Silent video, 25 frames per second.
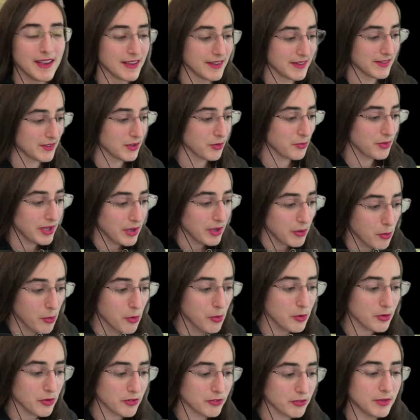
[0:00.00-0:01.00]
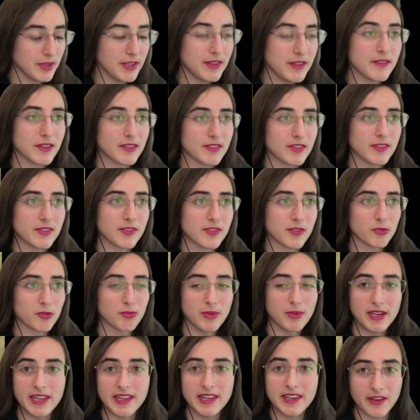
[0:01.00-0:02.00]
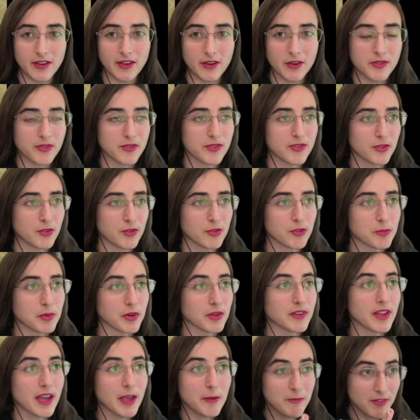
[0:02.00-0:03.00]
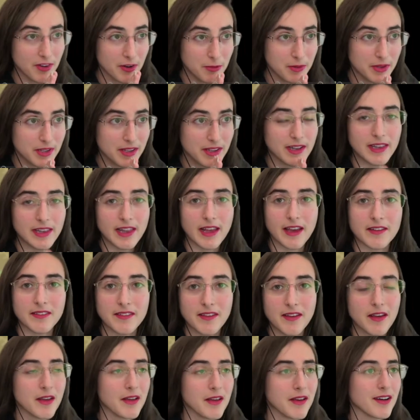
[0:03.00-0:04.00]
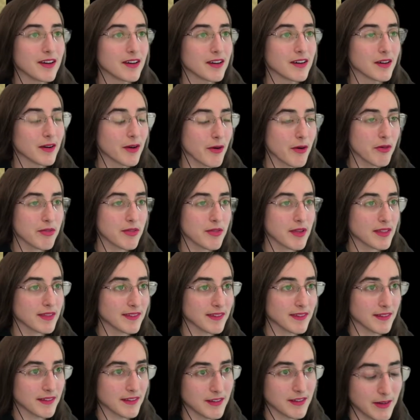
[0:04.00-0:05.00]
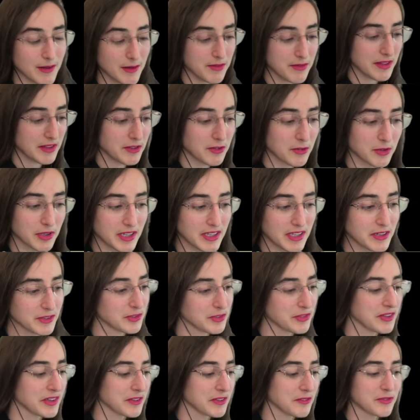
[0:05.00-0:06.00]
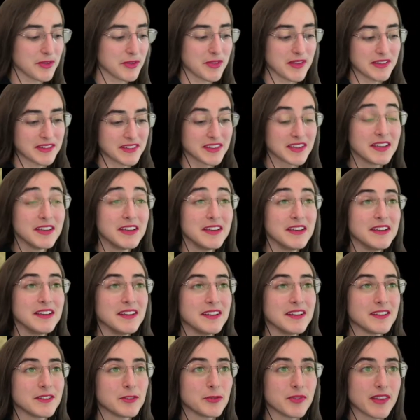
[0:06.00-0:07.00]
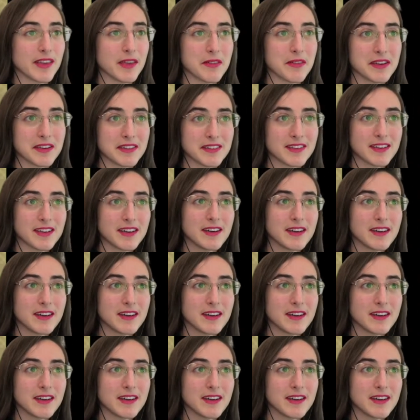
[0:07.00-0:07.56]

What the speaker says: So we all agree that it's a really cursed sauropod. I'm very glad that you're here tonight for that, to say that.